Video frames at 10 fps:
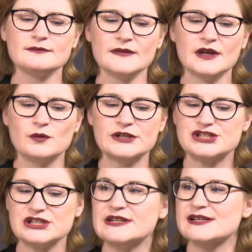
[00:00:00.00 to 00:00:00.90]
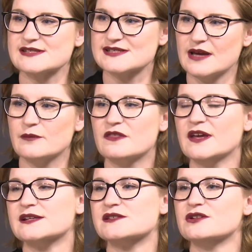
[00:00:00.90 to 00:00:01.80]
where she does the same thing.
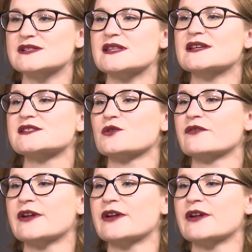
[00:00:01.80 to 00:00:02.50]
As soon as there's sort of an